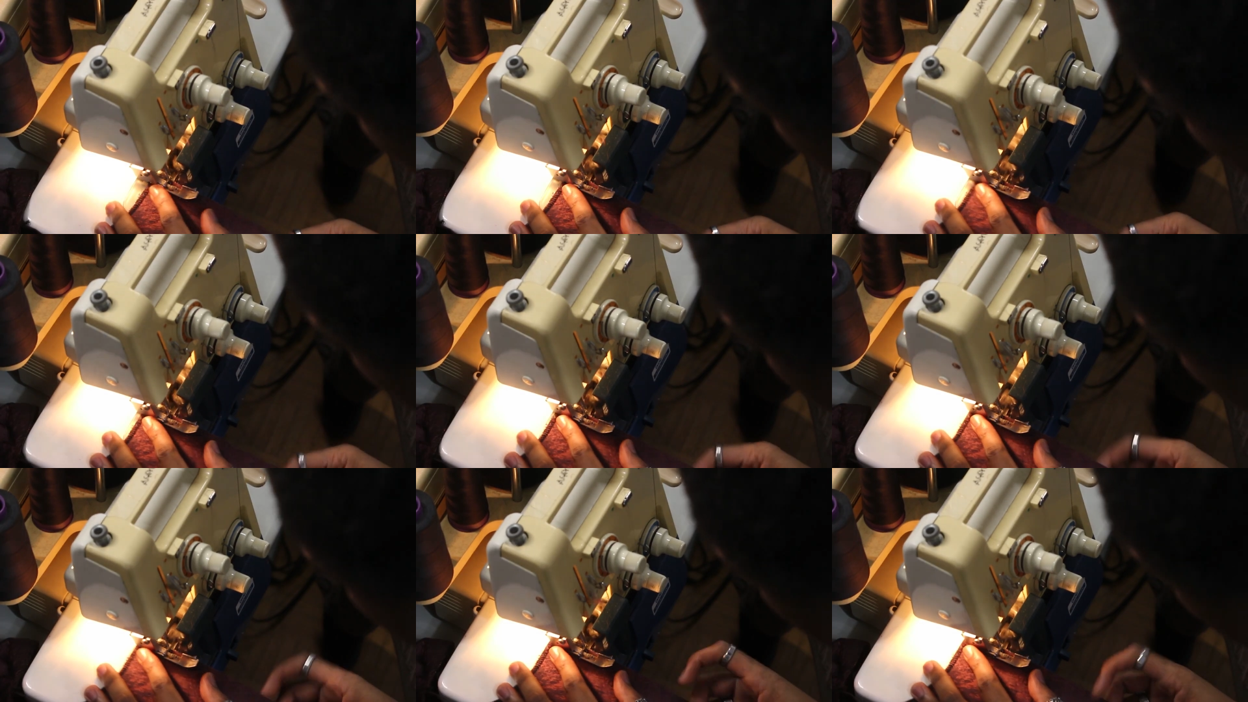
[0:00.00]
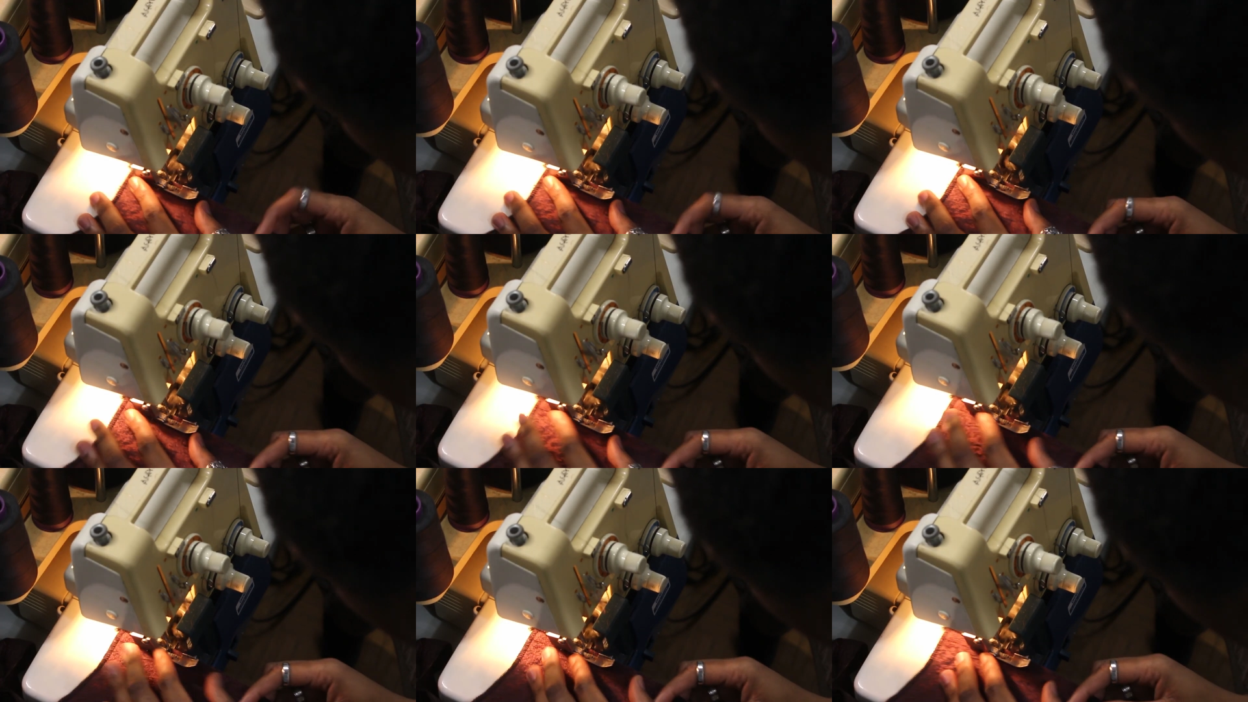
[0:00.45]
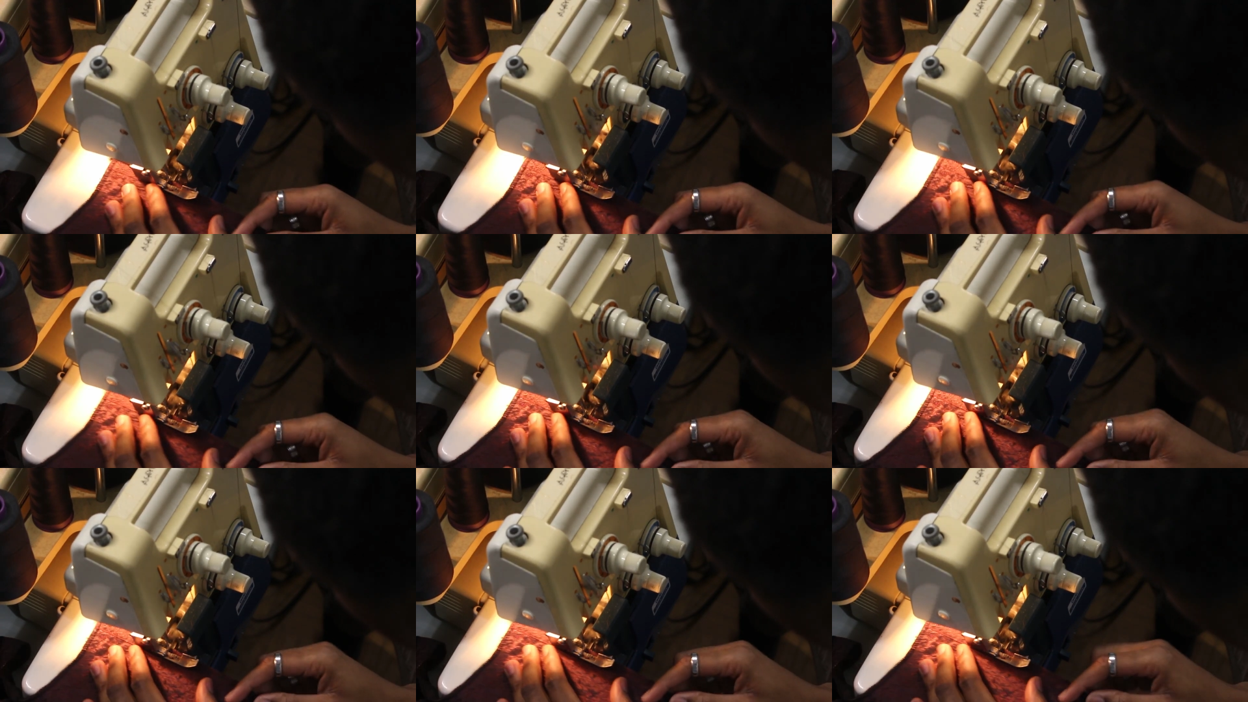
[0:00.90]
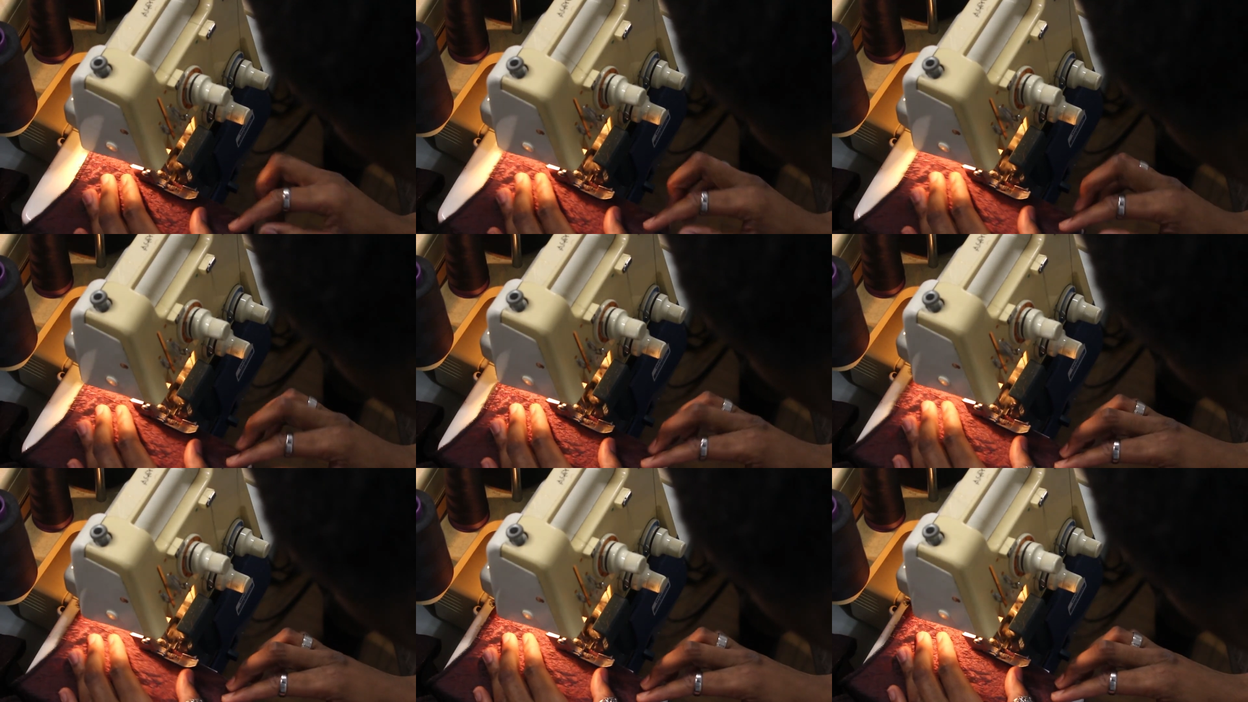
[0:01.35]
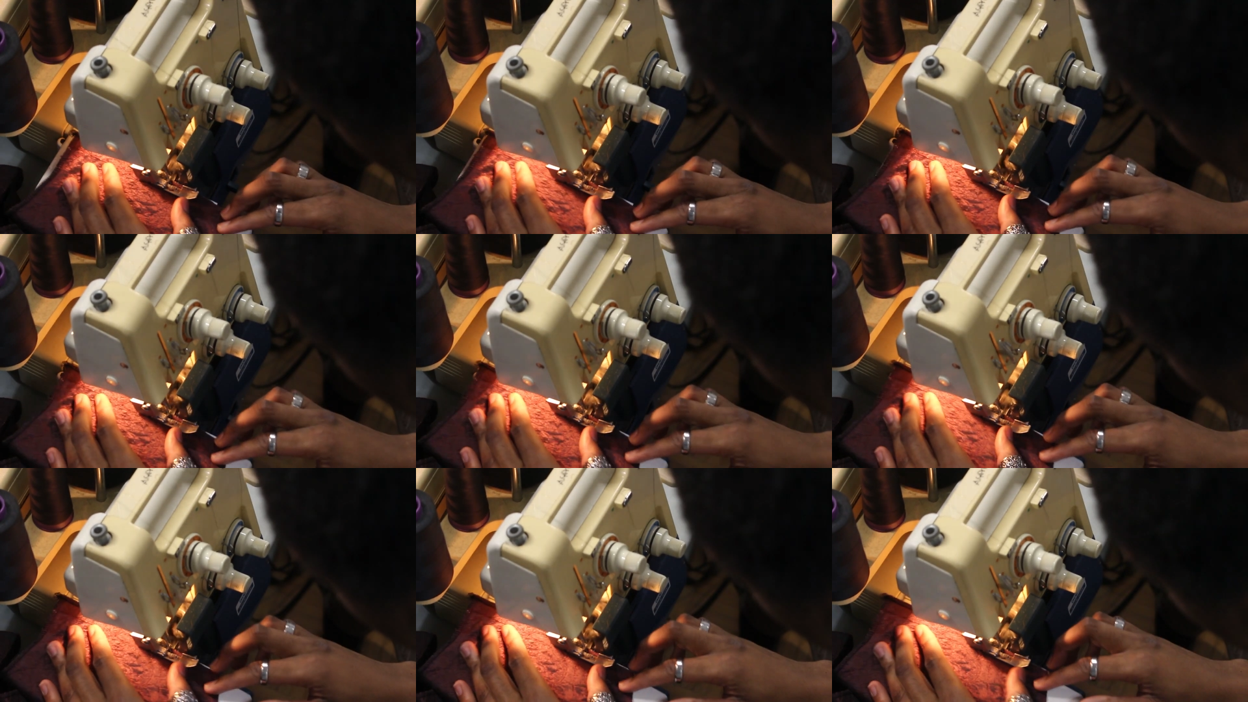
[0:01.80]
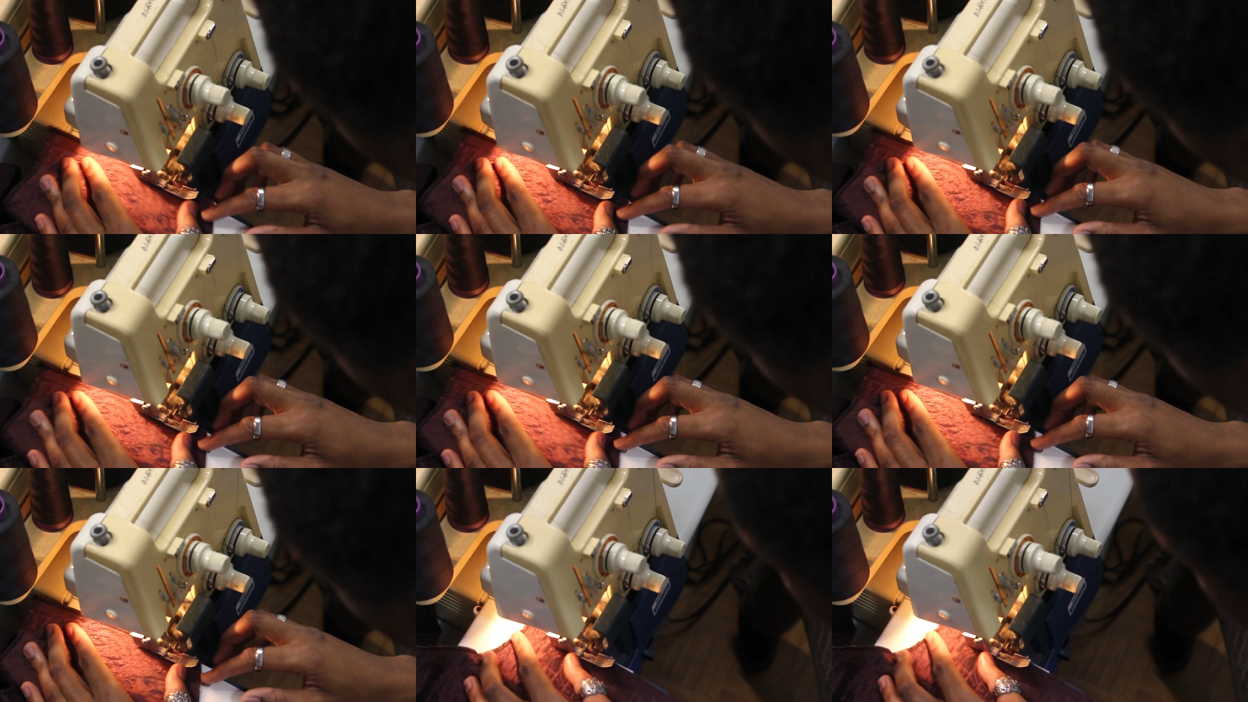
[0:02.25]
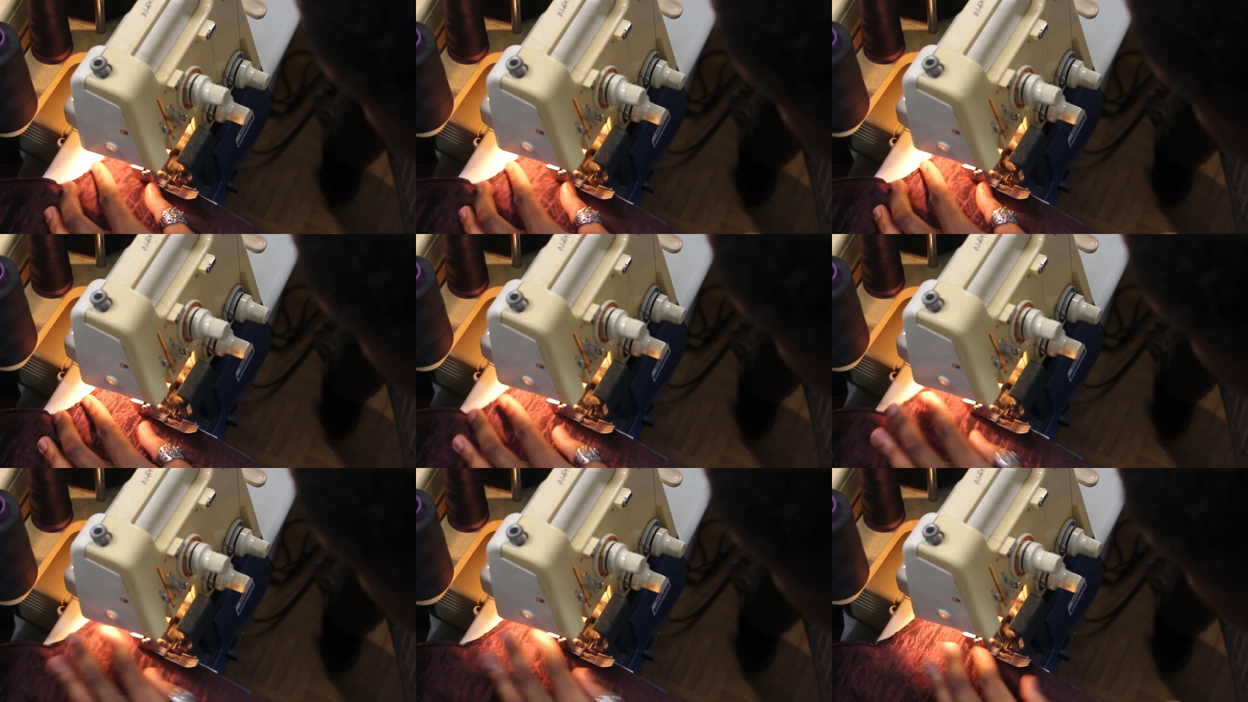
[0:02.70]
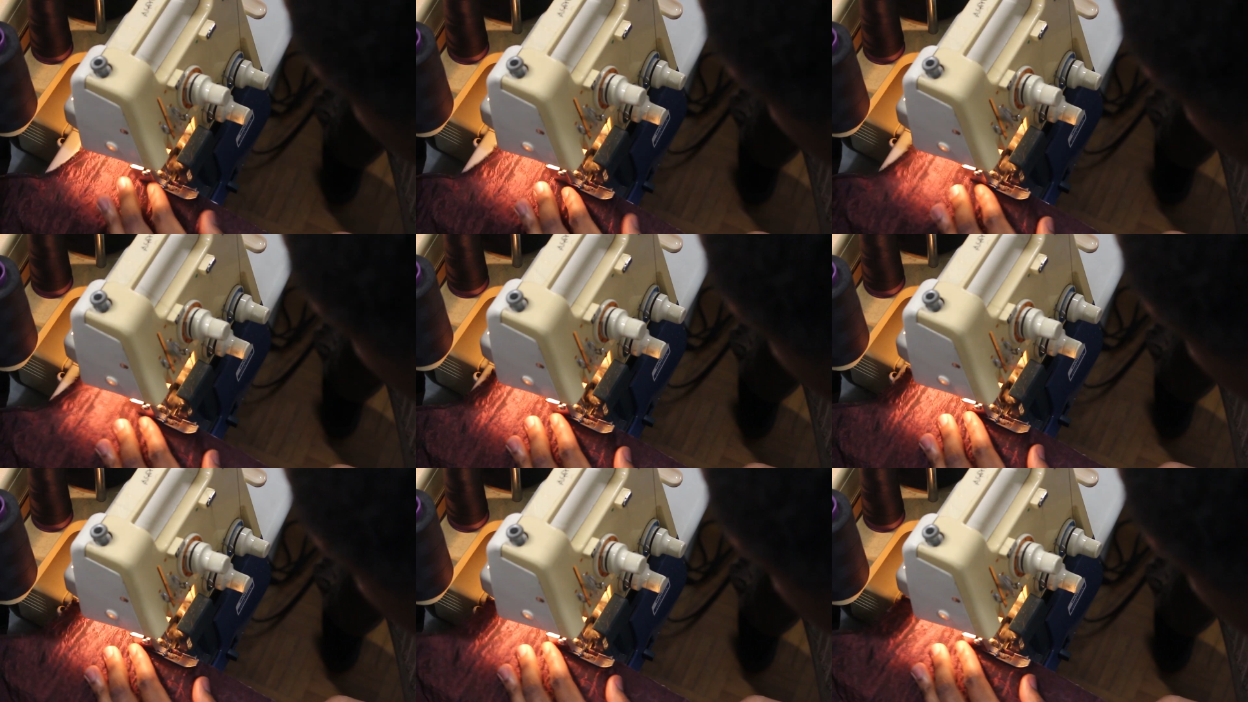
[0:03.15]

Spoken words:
[unreadable: no face in view]